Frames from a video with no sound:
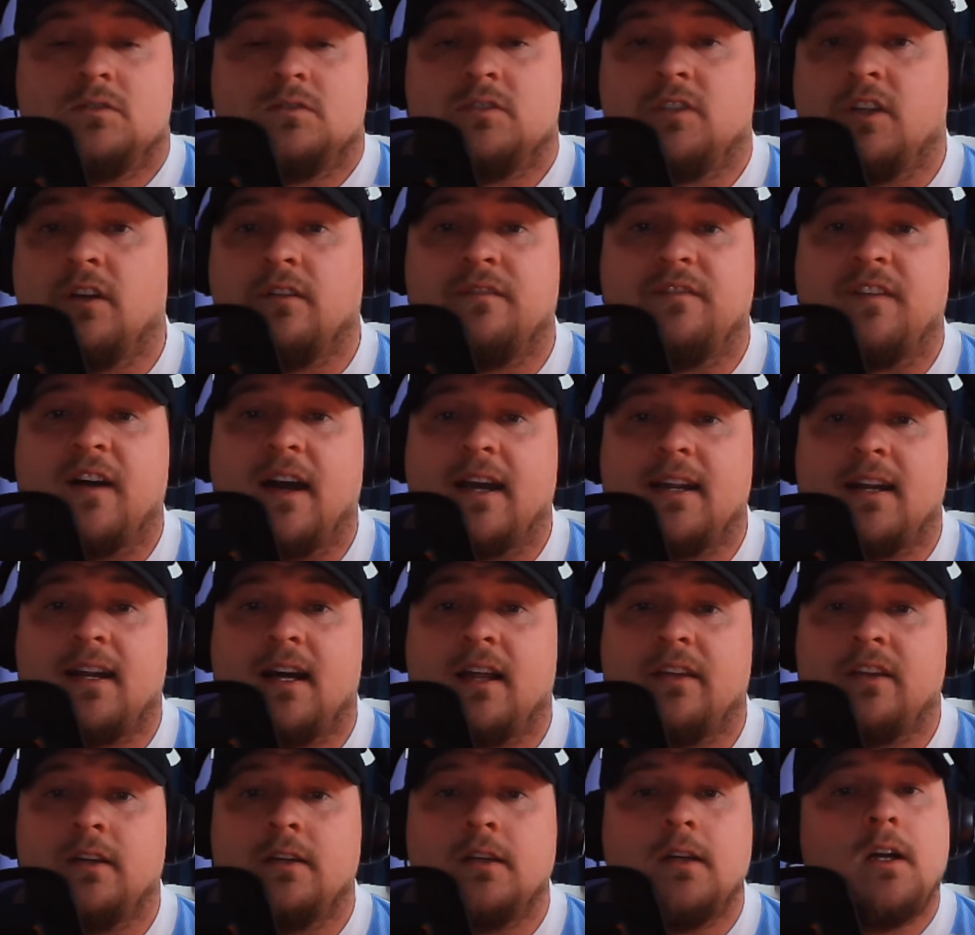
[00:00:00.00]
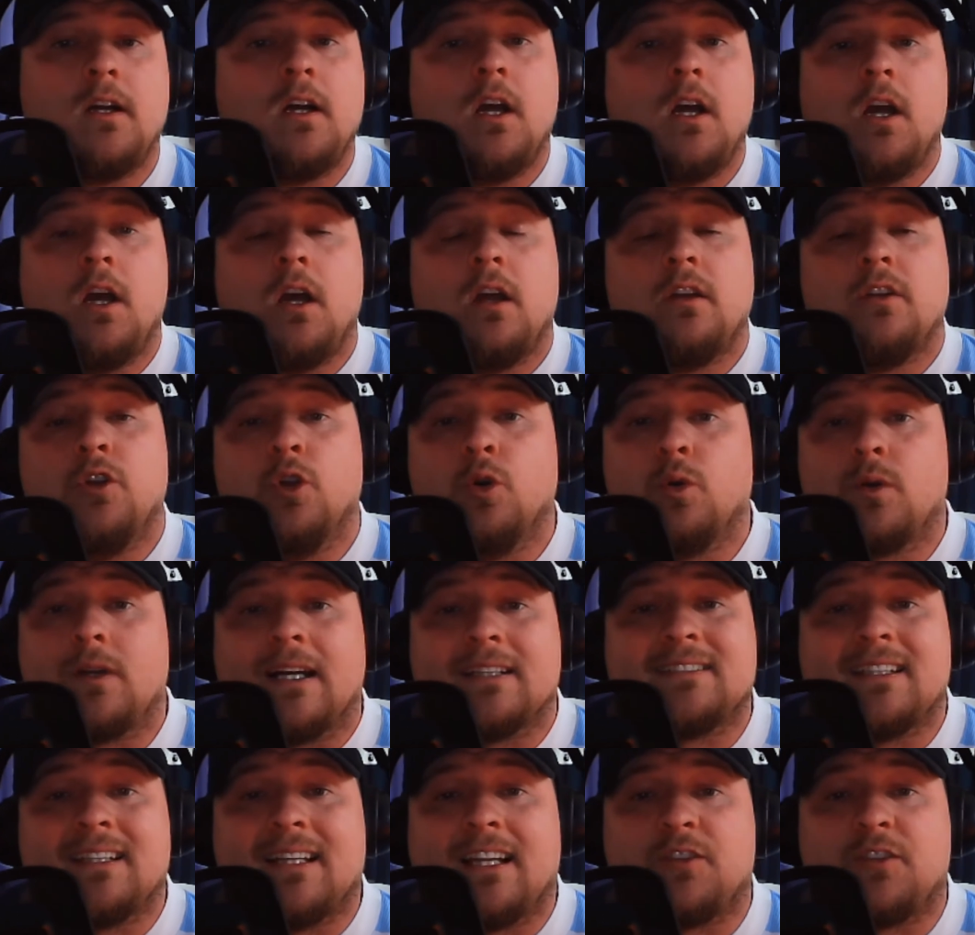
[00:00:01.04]
they're on fire, aren't they?
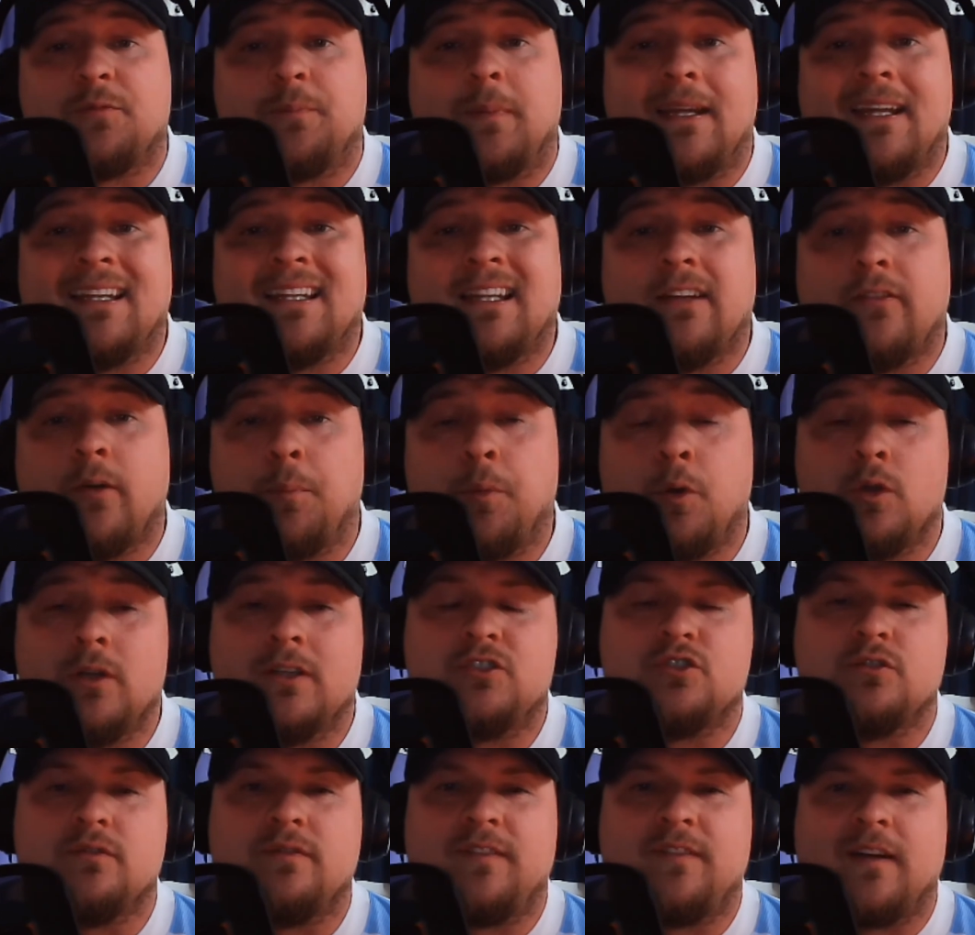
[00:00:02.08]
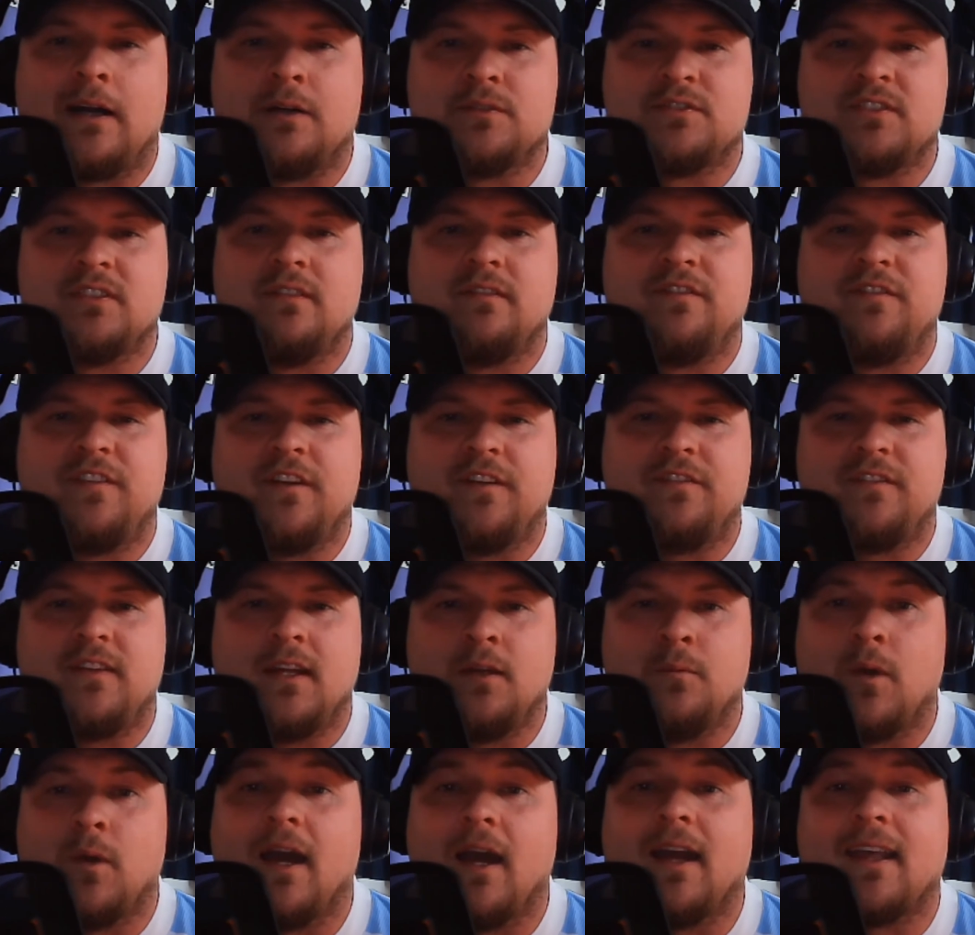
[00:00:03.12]
Newcastle last beating Liverpool in
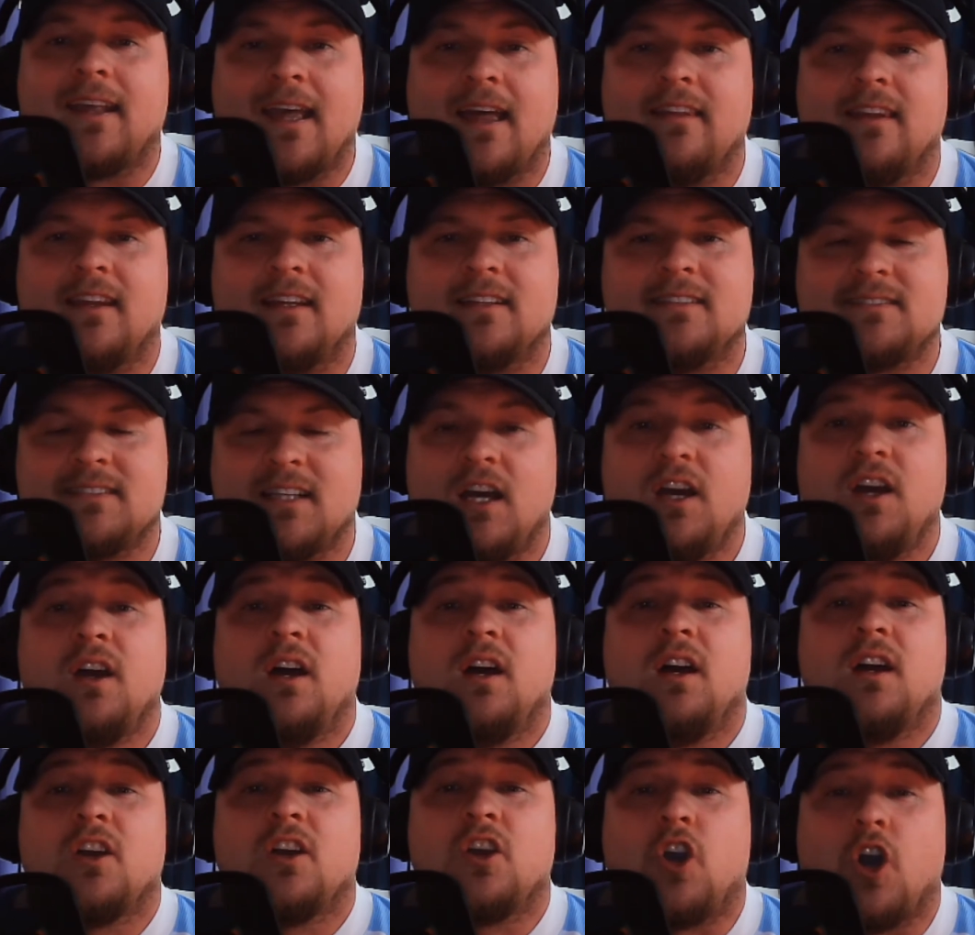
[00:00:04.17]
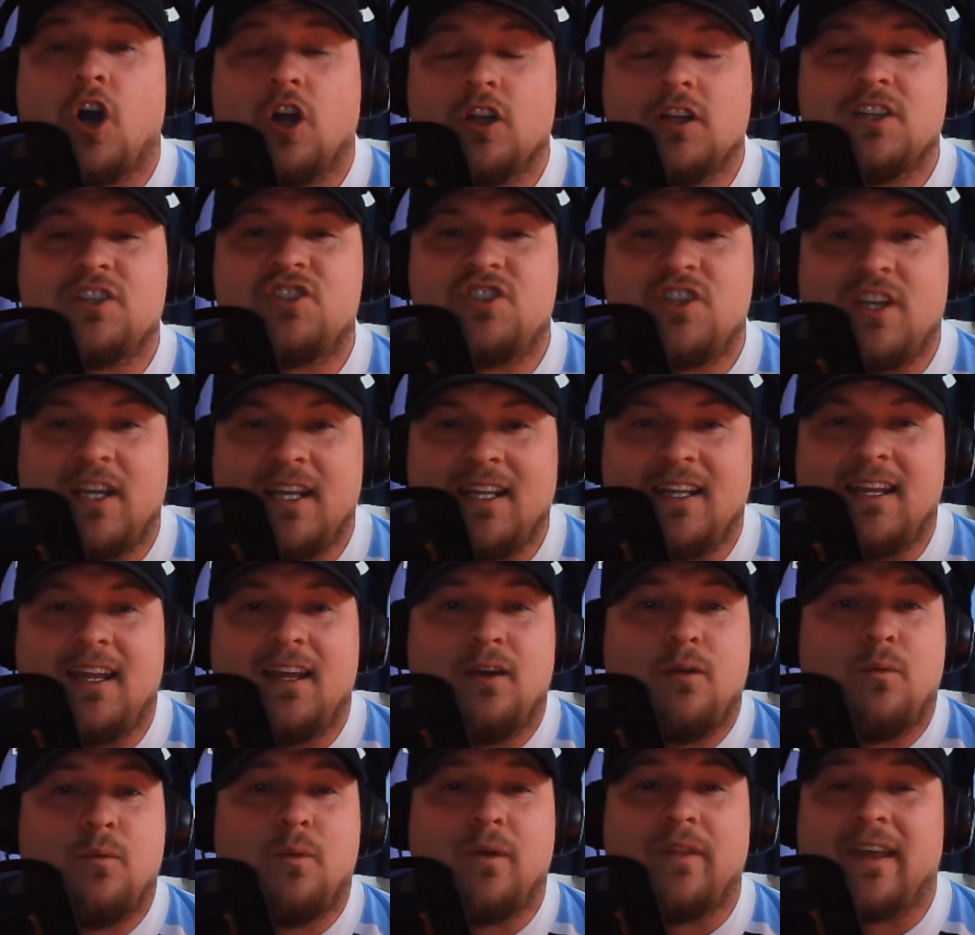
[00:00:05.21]
2015, where, get this, Colaccini
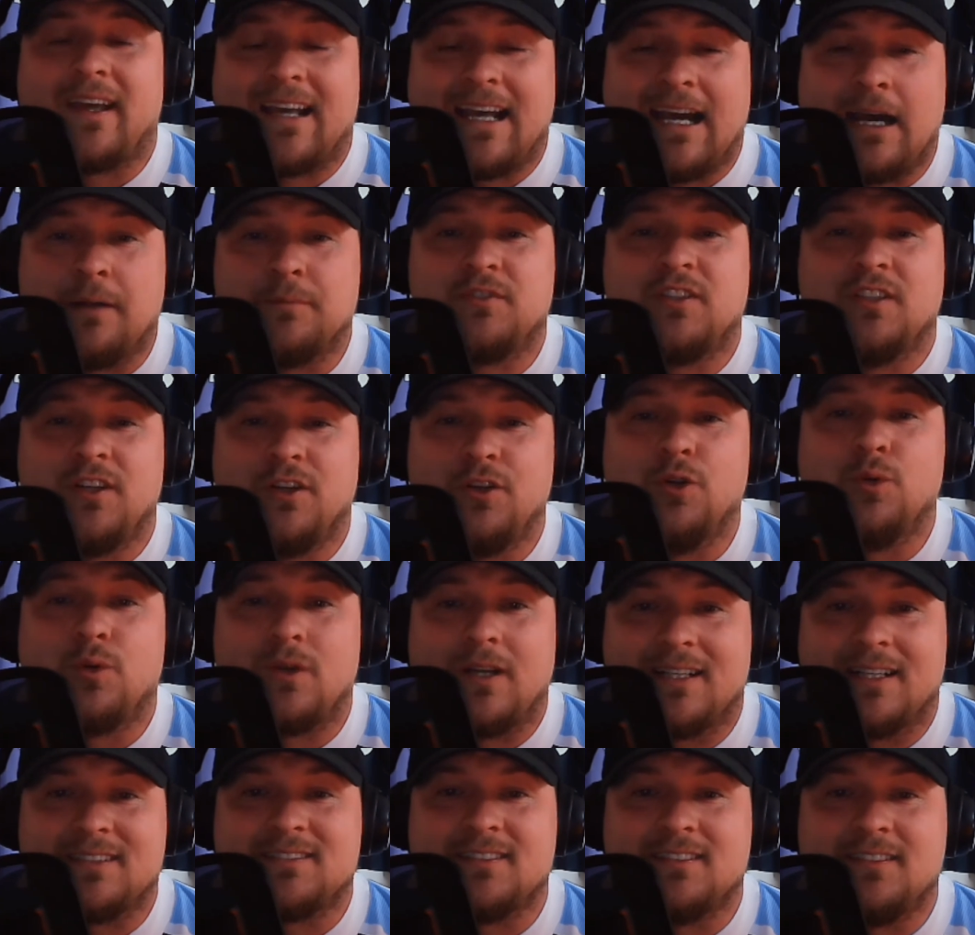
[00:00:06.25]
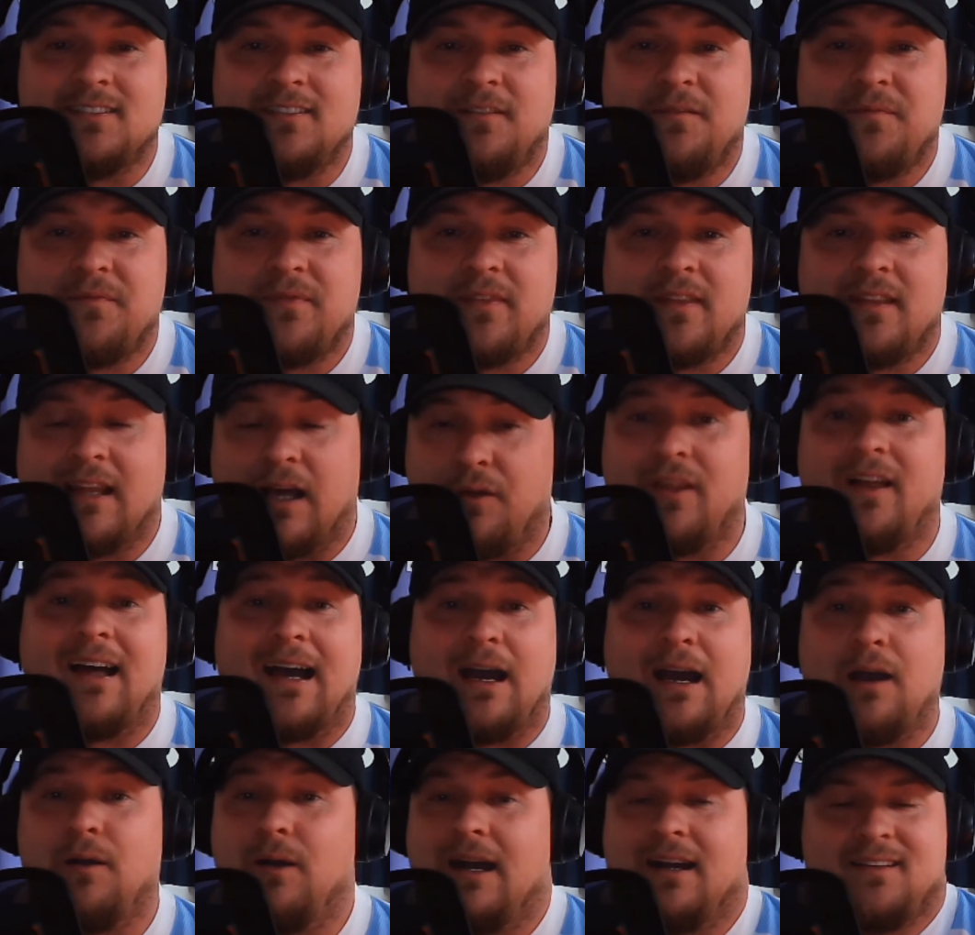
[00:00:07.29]
were the captain of Newcastle.
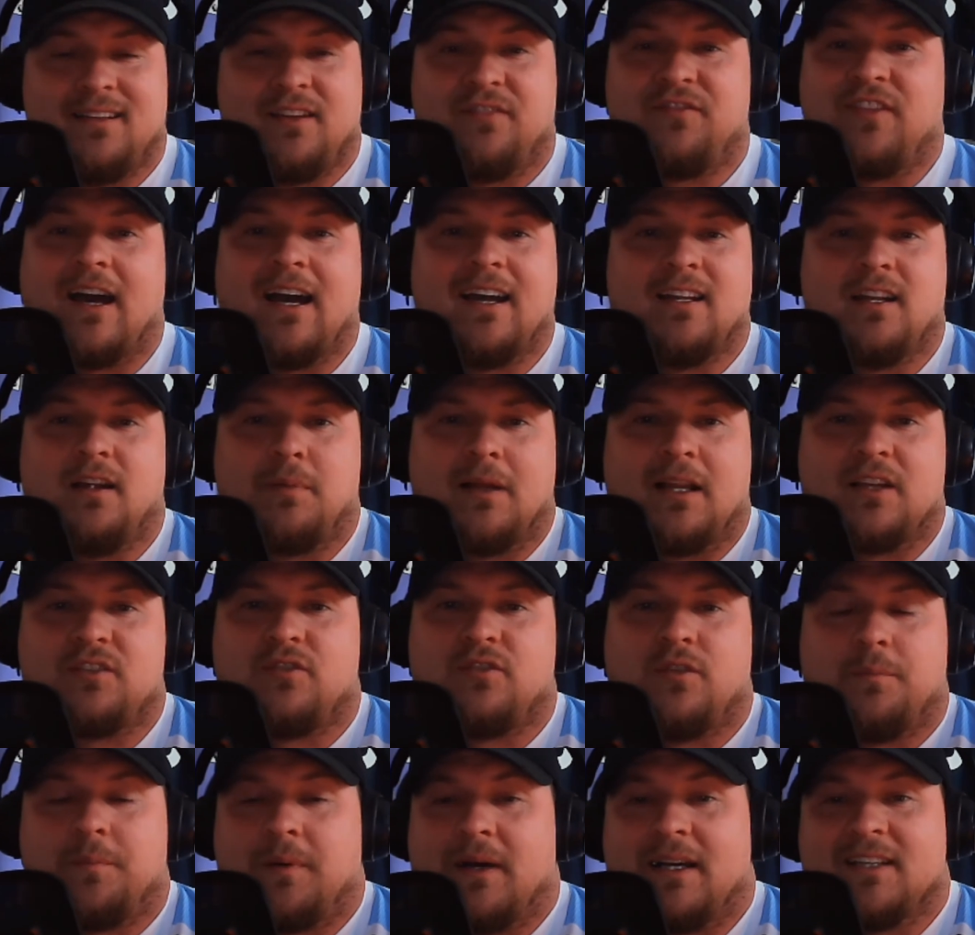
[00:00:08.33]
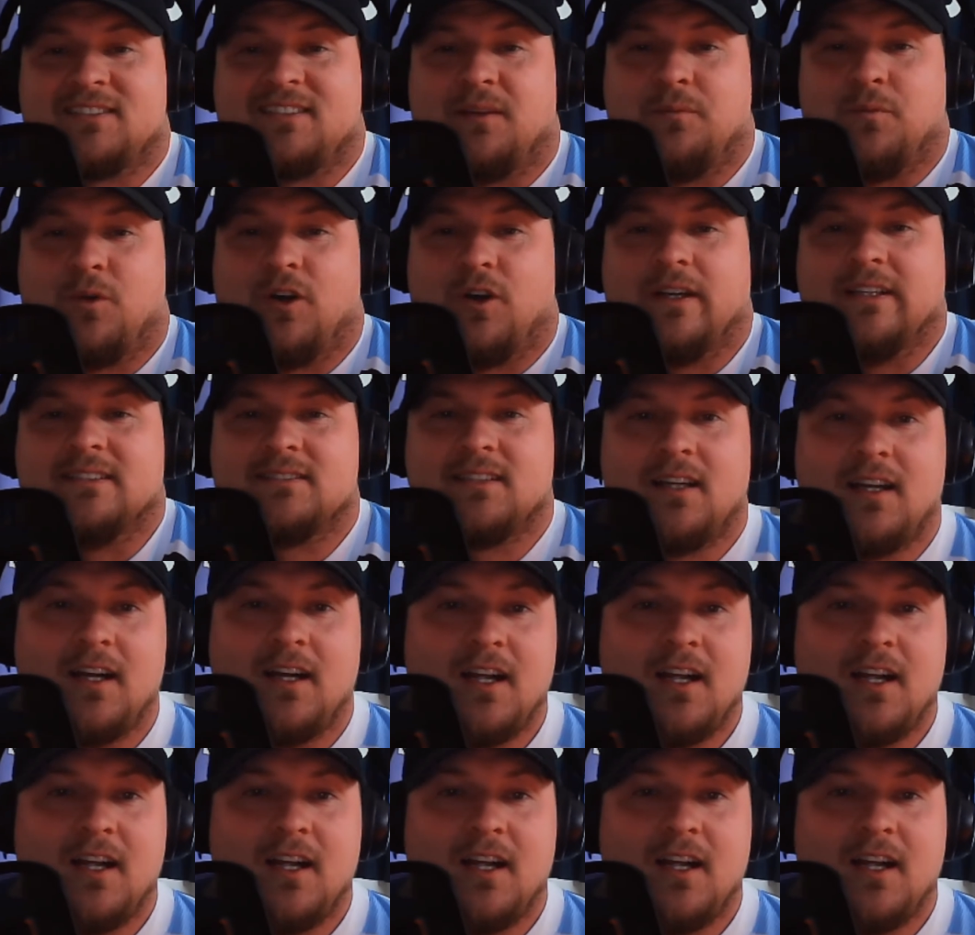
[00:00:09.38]
Now, if that ain't a blast from past, then what is?